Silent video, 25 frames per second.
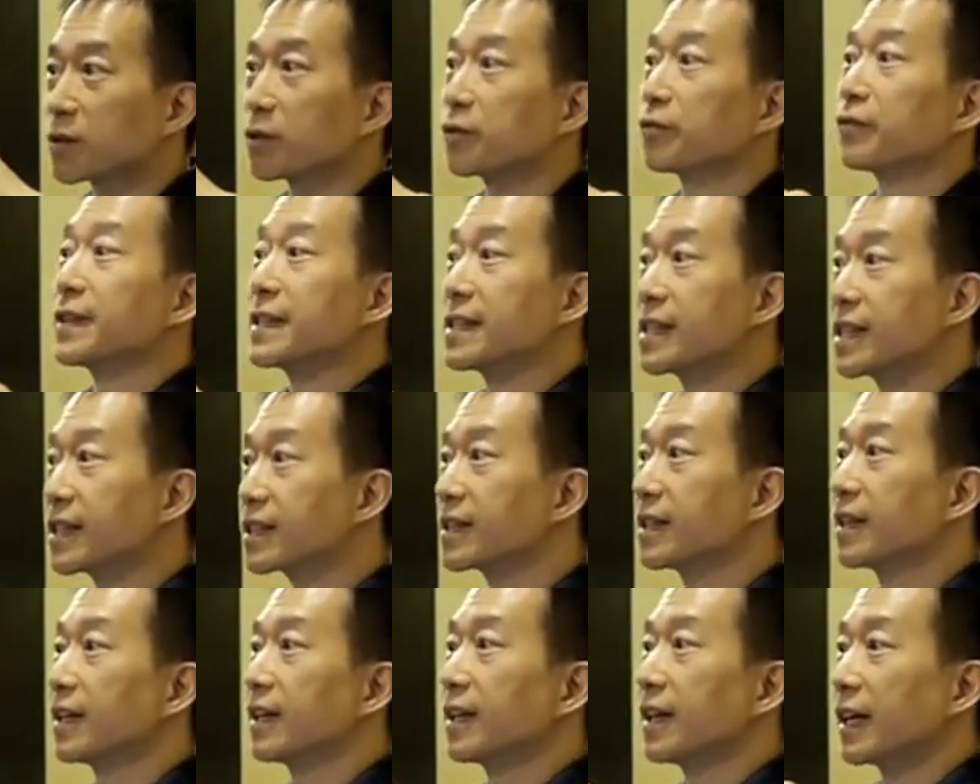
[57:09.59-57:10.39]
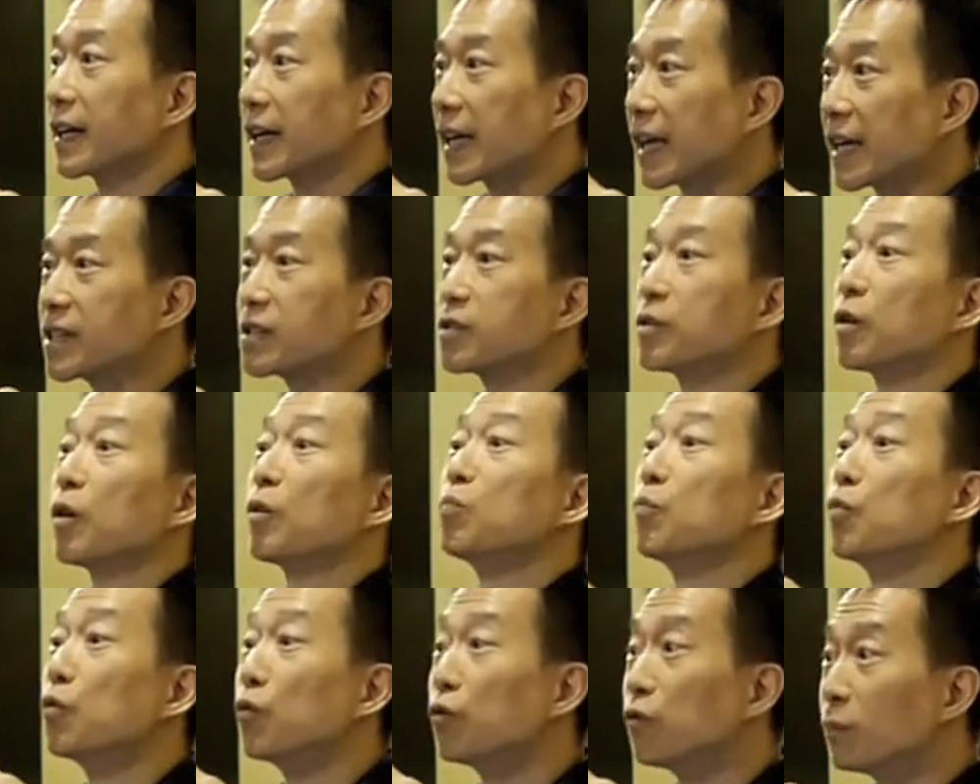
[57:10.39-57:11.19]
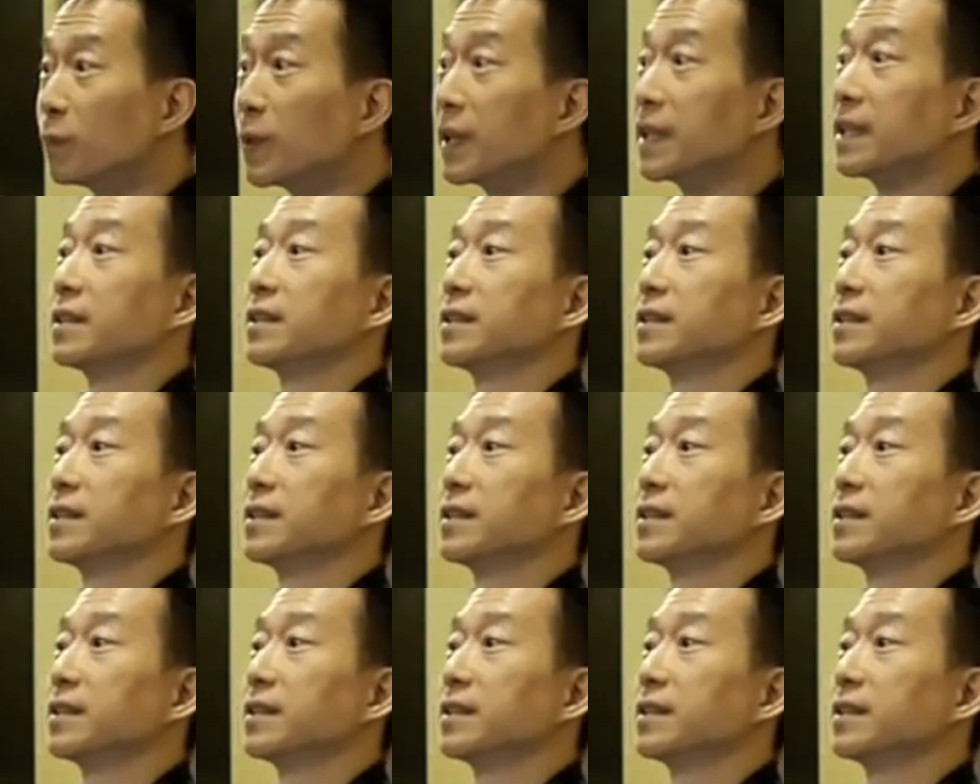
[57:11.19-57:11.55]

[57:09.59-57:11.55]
of physics against your movement.